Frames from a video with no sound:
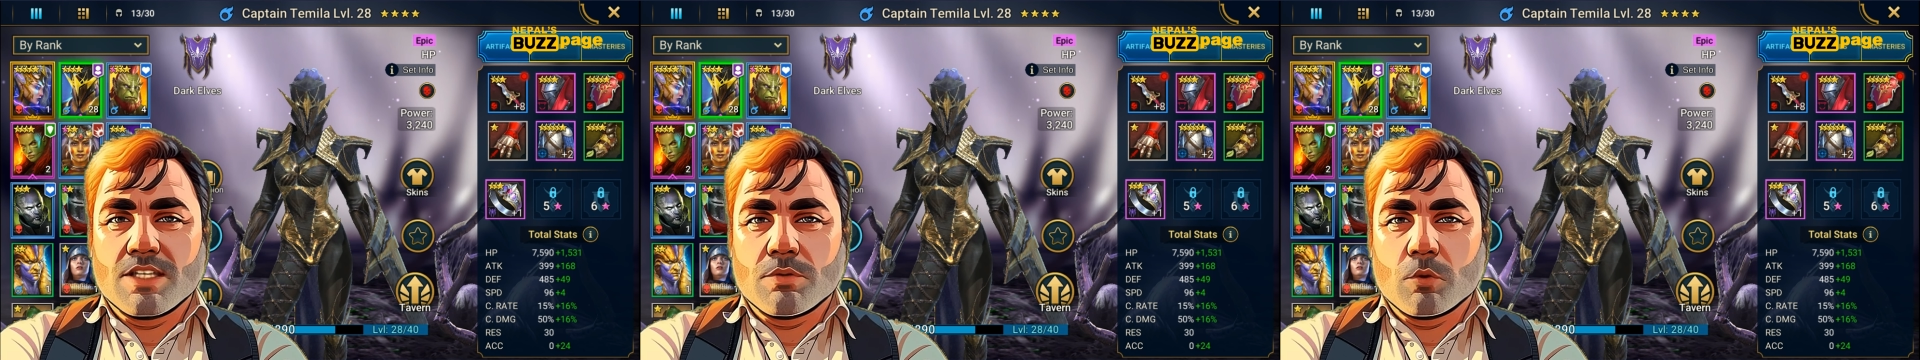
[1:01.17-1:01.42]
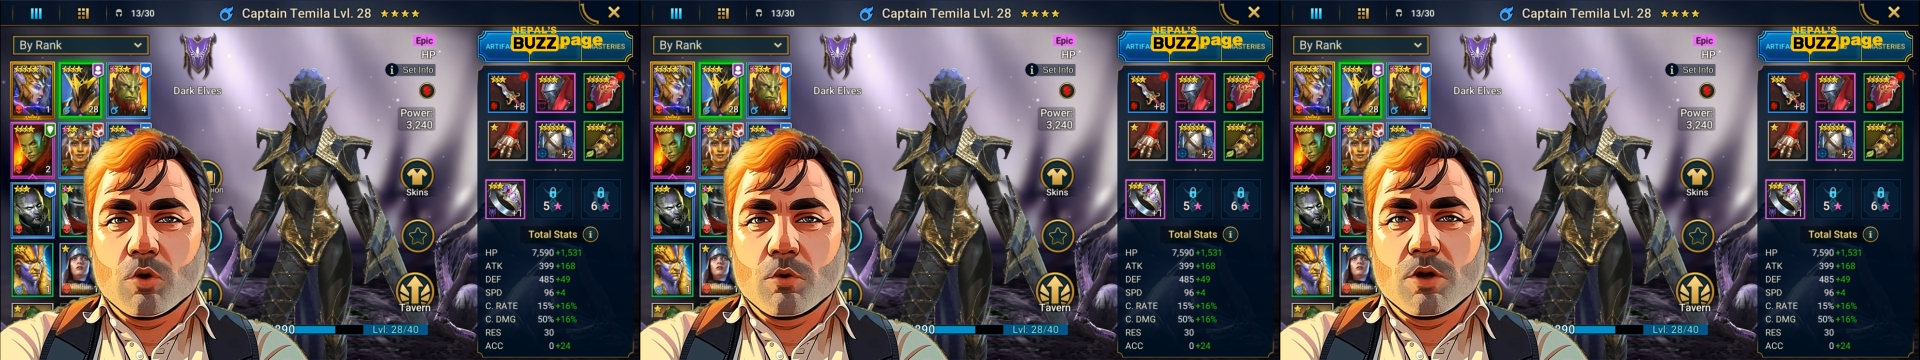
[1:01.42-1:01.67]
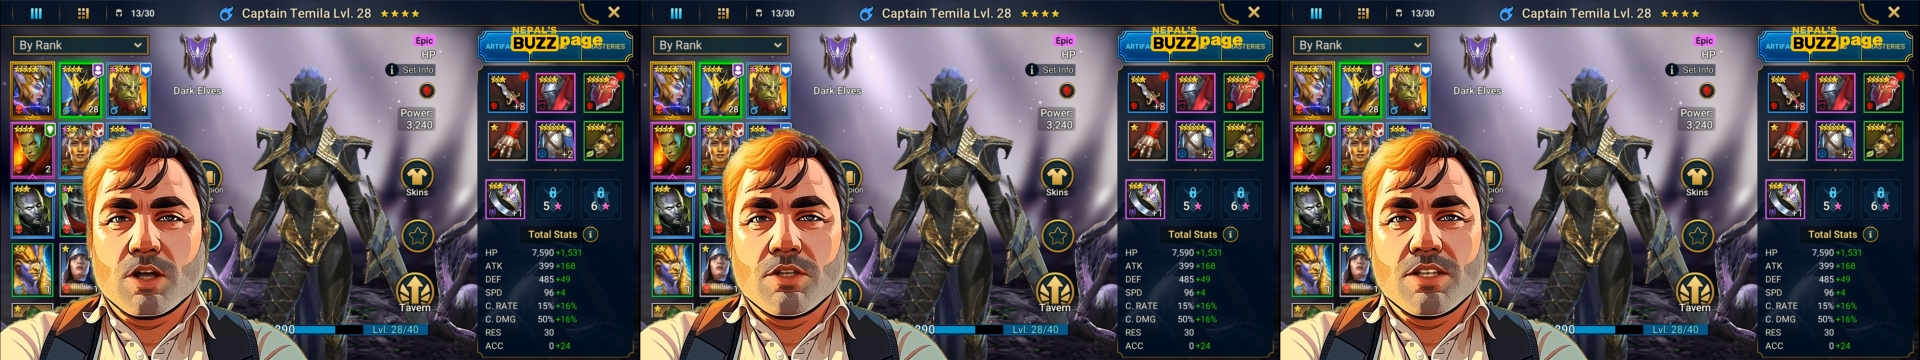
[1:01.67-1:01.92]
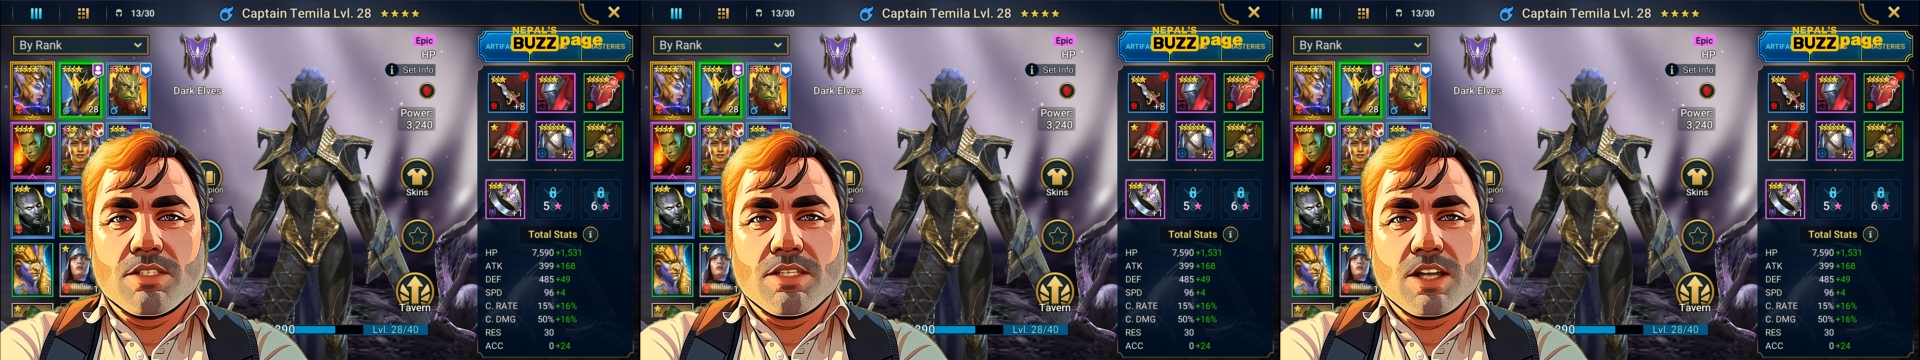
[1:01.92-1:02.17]
is more
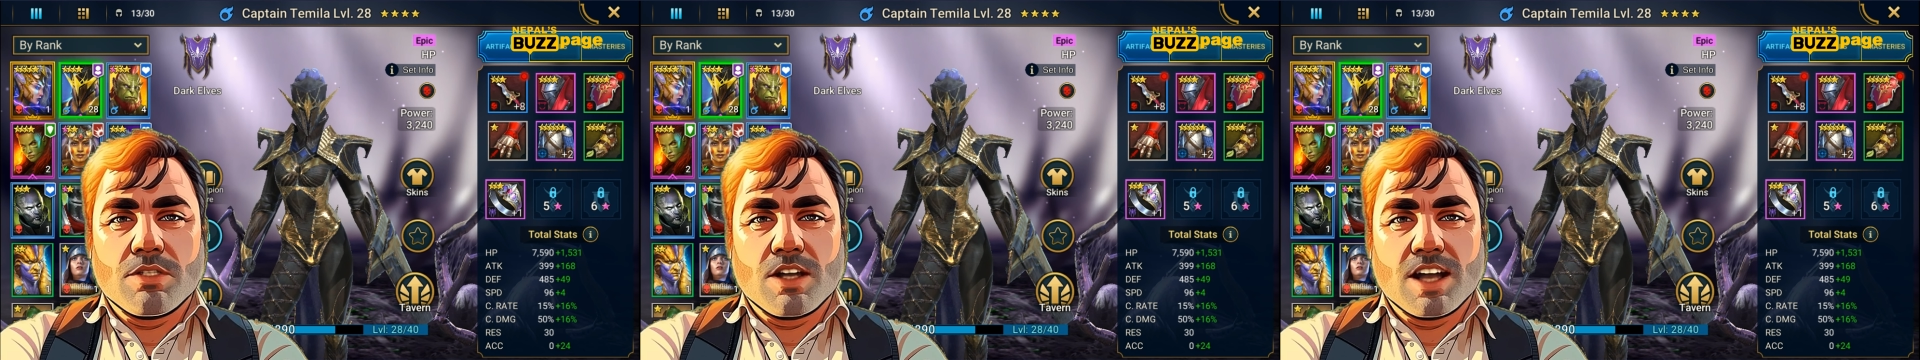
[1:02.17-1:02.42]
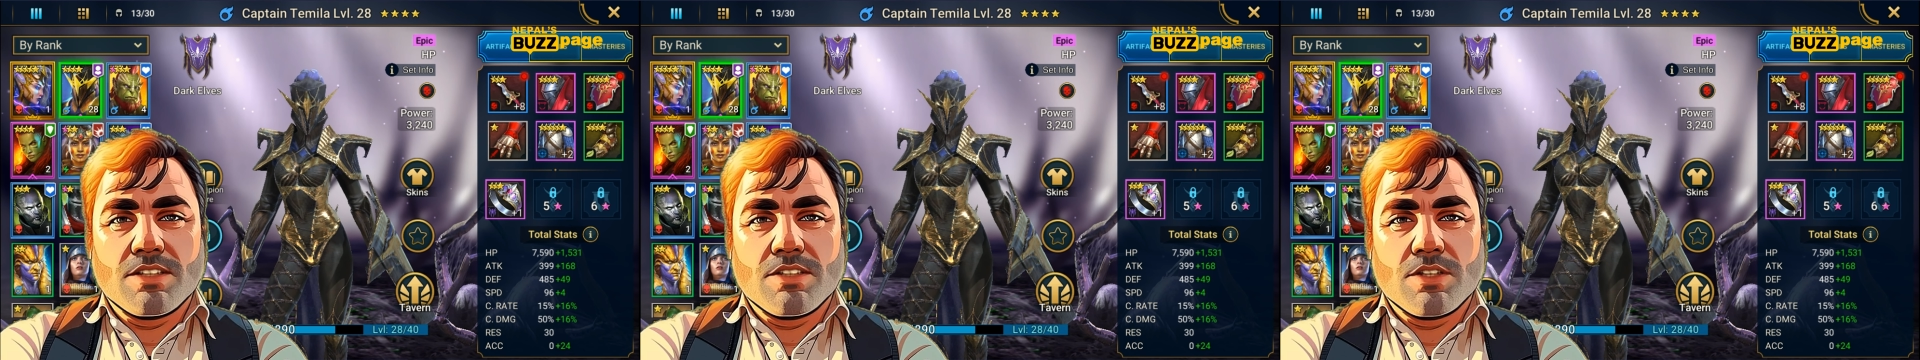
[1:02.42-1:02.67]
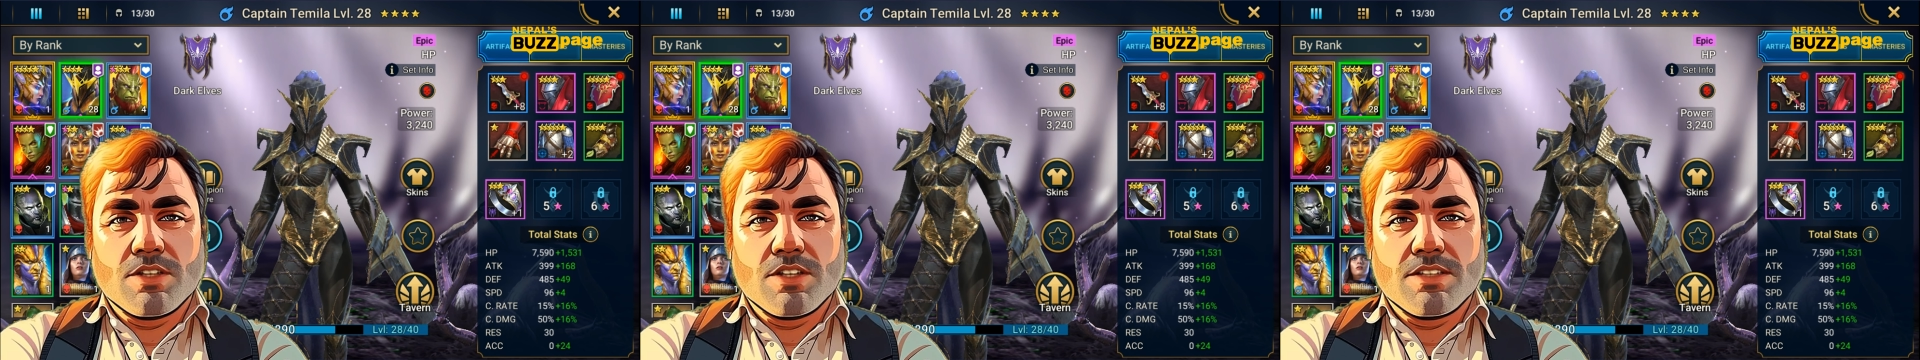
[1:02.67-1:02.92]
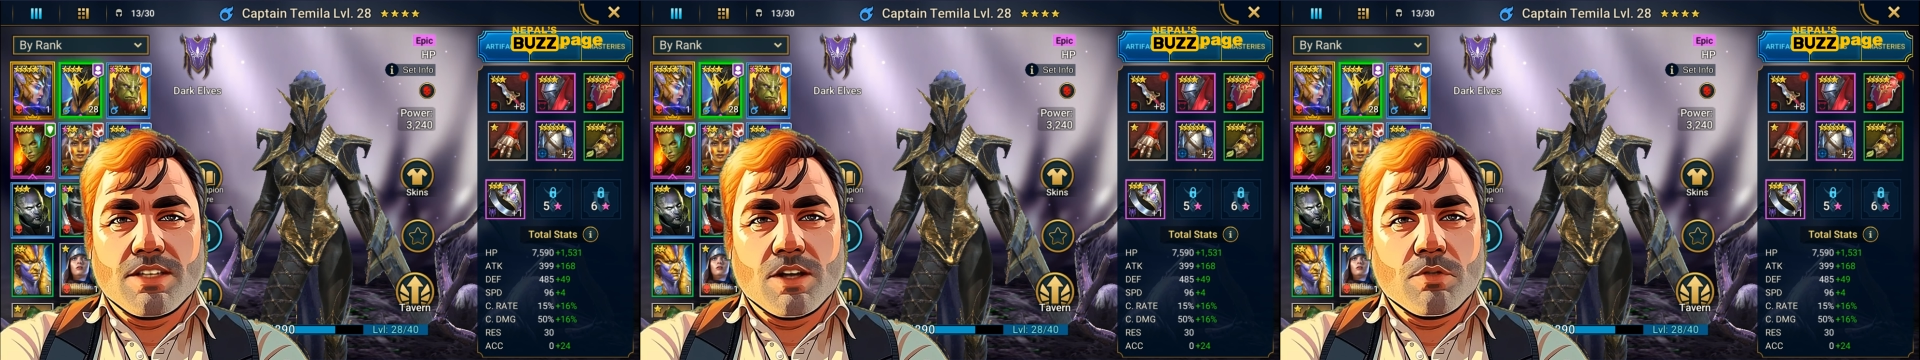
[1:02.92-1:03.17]
realistic thanks to
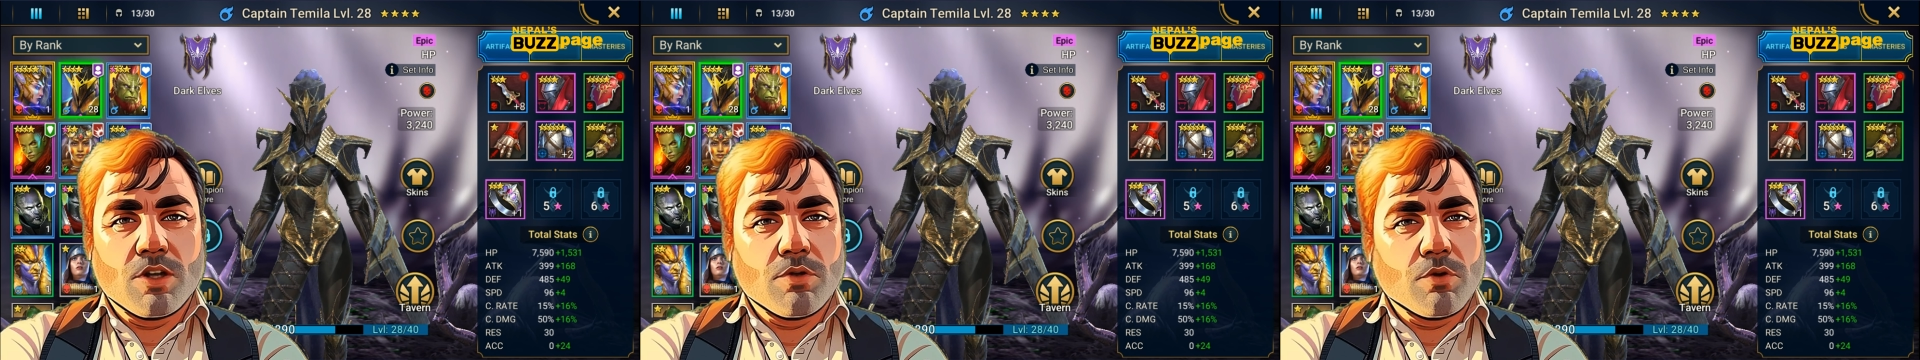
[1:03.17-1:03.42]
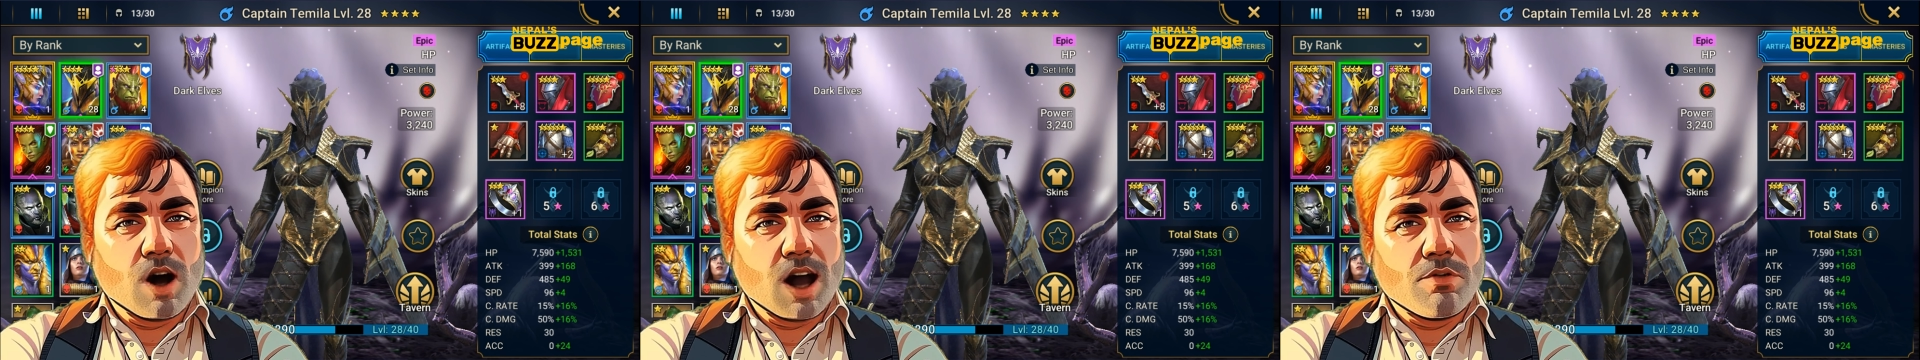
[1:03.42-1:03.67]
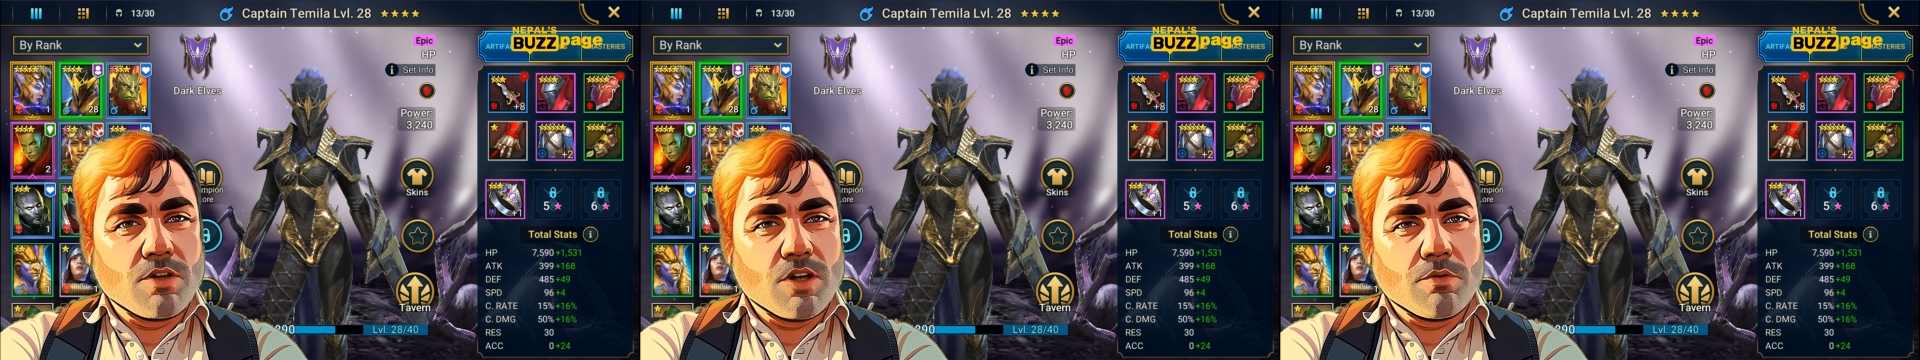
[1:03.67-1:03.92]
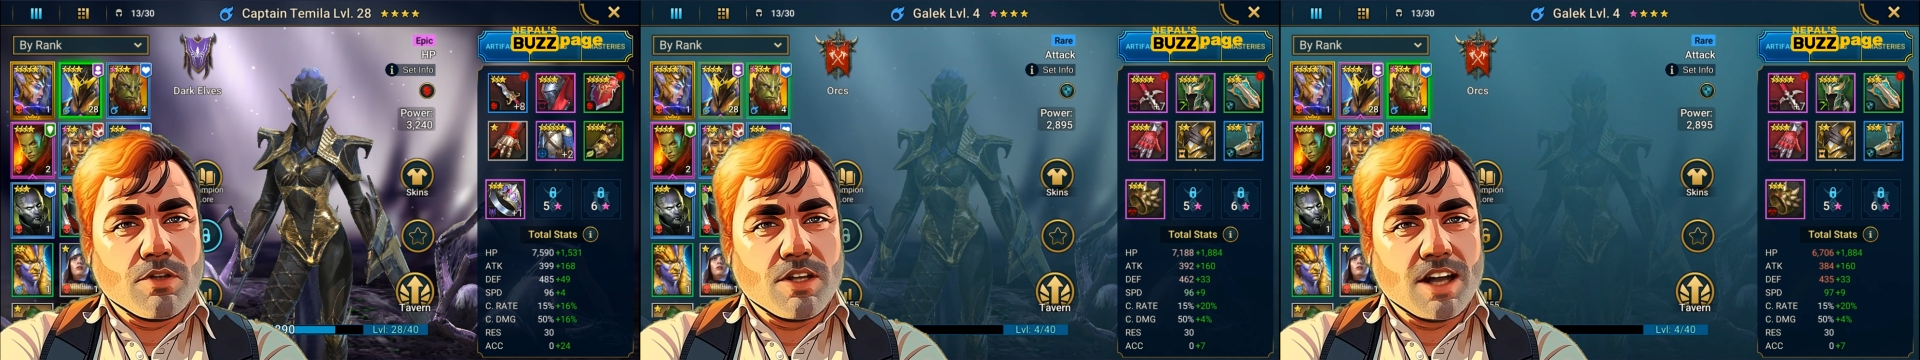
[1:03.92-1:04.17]
this level of graphical
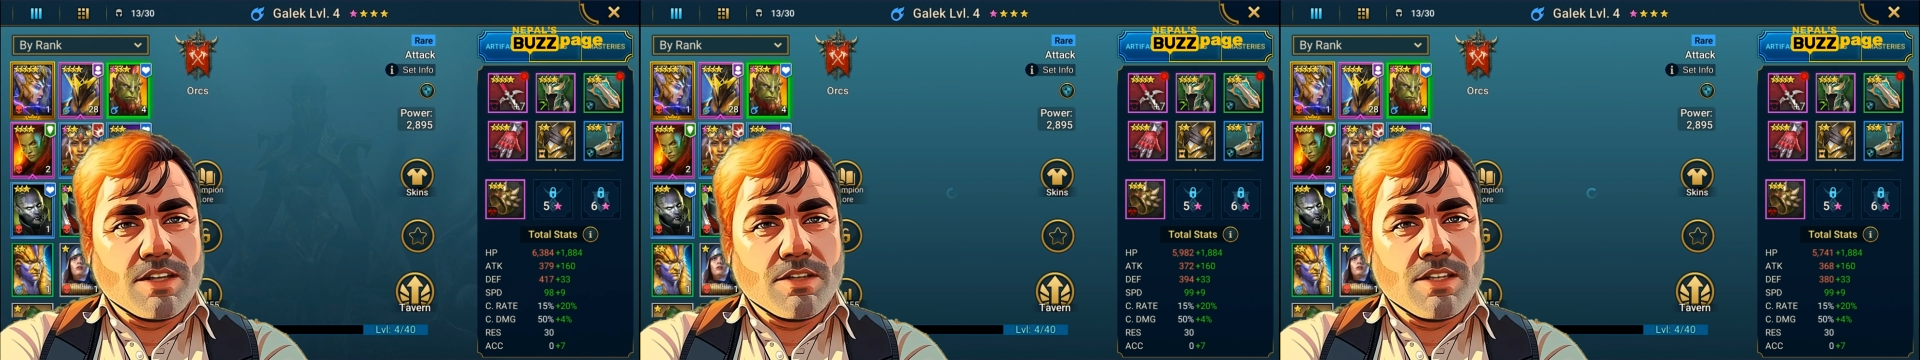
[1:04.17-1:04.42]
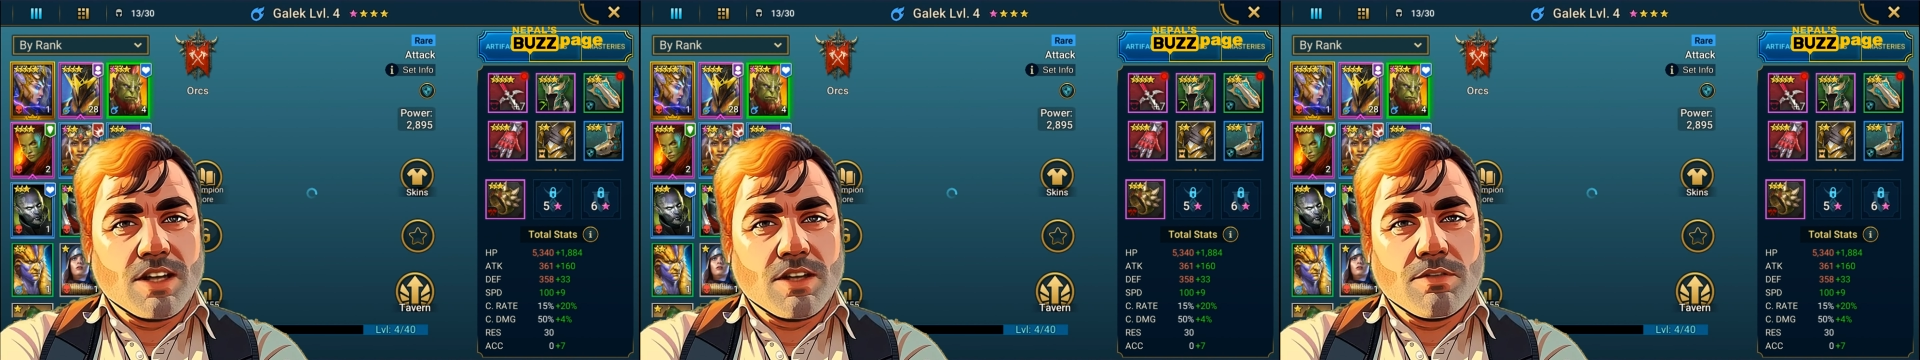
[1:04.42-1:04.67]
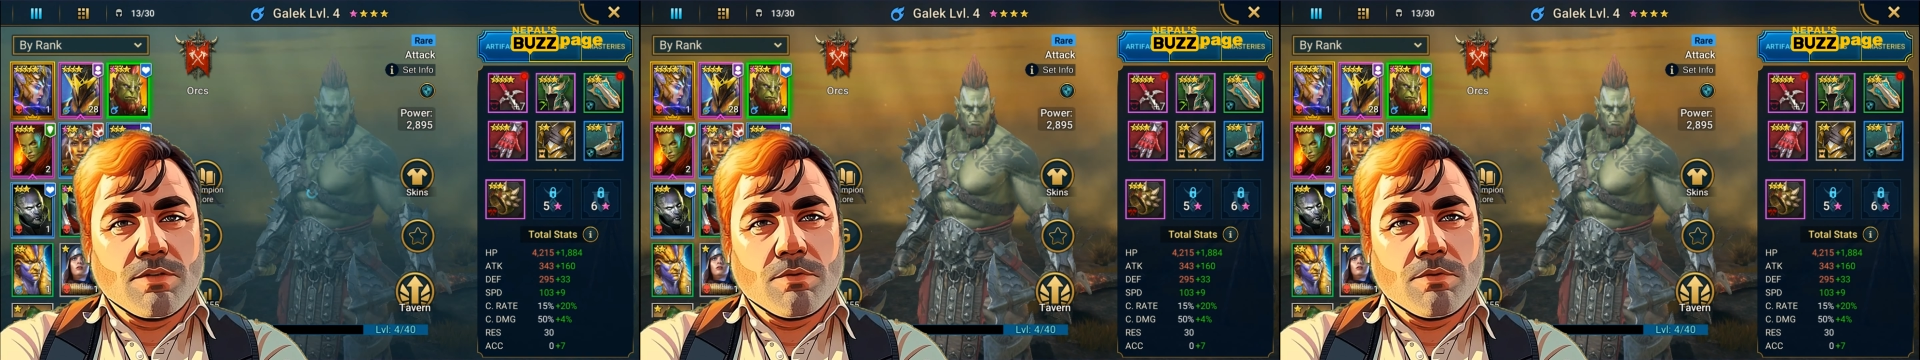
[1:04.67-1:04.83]
fidelity.